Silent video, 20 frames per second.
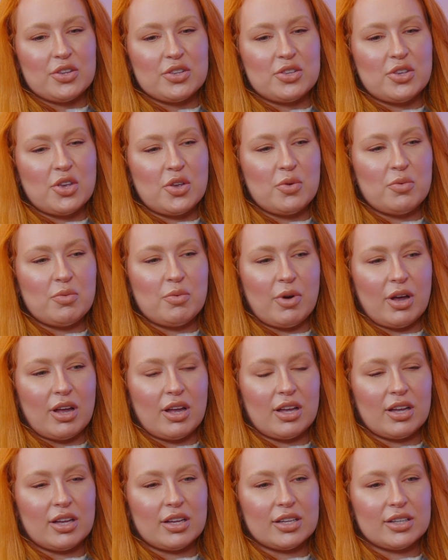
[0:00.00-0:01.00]
You
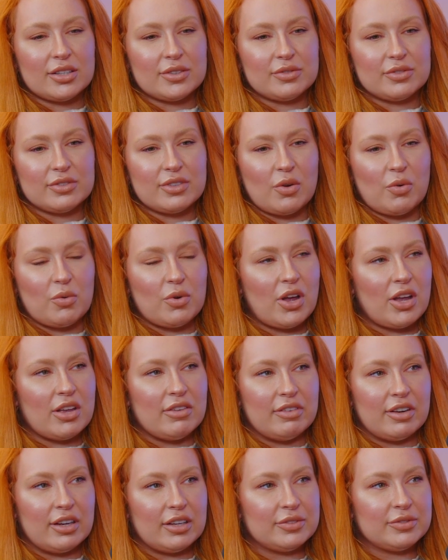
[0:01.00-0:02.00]
were all
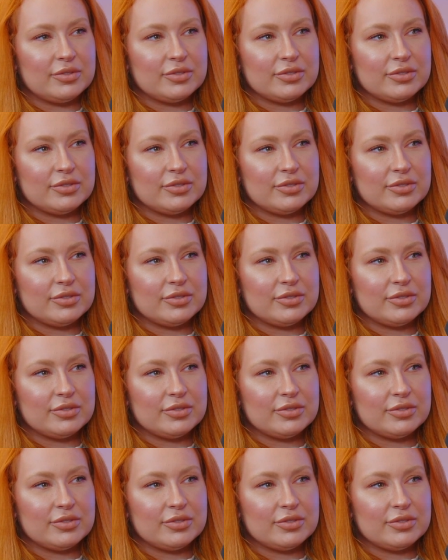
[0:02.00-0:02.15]
over.